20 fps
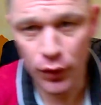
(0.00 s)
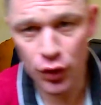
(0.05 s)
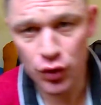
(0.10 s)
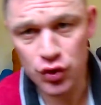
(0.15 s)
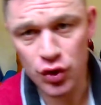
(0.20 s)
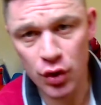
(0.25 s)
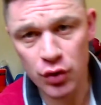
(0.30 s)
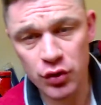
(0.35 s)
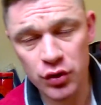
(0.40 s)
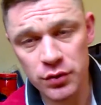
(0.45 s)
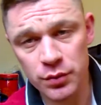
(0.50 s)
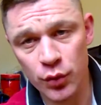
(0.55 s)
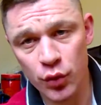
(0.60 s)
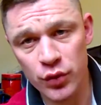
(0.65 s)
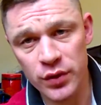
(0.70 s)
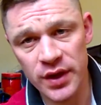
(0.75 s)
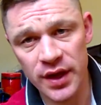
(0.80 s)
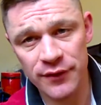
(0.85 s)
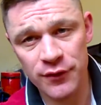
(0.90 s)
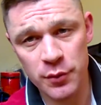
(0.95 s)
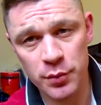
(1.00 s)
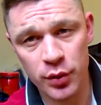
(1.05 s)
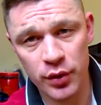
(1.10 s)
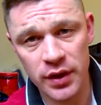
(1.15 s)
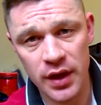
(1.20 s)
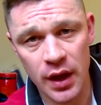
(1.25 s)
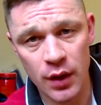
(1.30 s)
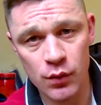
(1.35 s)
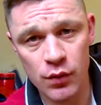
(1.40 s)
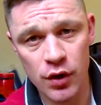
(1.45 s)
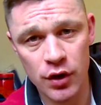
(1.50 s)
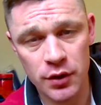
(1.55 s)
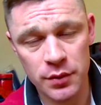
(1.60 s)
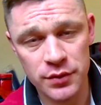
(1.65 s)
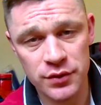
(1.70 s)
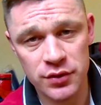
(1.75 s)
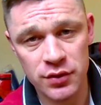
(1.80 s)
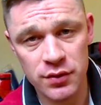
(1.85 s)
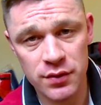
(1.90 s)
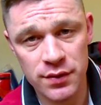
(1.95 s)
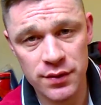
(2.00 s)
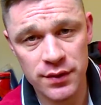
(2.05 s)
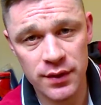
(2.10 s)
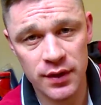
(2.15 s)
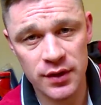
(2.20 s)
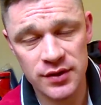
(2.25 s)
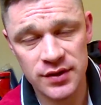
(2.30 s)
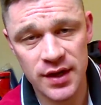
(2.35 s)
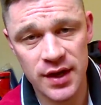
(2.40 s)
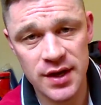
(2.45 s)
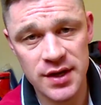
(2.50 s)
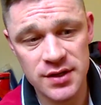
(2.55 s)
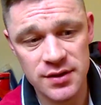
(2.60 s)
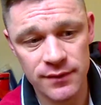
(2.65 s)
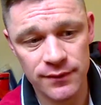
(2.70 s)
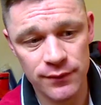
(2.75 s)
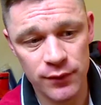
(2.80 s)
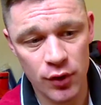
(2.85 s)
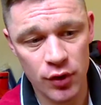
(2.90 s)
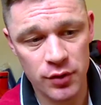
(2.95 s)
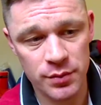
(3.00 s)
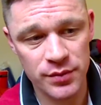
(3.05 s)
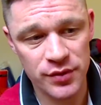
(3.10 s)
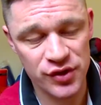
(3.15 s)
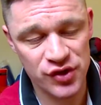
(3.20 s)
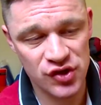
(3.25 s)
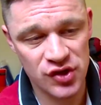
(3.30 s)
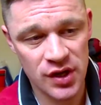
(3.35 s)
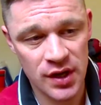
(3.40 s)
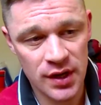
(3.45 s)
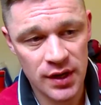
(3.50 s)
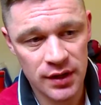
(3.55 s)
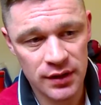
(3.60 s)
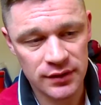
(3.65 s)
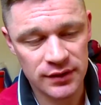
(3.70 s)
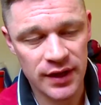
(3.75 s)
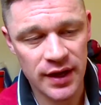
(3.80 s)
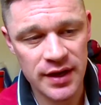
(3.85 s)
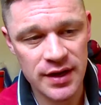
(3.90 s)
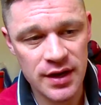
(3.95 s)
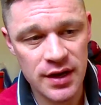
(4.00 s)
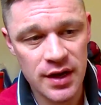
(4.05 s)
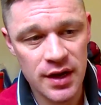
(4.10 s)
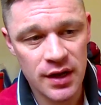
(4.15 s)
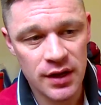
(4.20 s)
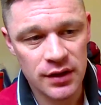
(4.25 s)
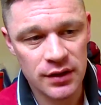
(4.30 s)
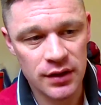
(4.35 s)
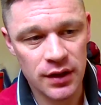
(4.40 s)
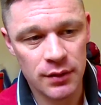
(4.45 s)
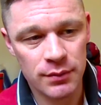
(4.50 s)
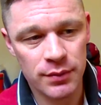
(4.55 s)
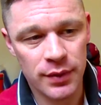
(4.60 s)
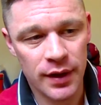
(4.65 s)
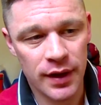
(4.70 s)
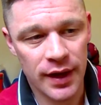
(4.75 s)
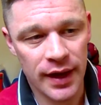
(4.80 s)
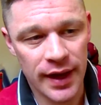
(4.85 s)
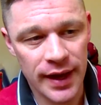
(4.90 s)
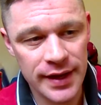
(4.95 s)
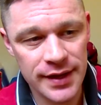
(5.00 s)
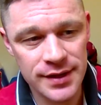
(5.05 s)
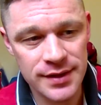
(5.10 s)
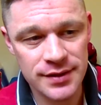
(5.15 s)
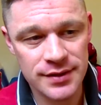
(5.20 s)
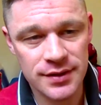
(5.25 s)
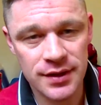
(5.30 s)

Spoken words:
So good morning everybody and welcome to Thursday's Vlogmas, day number 8.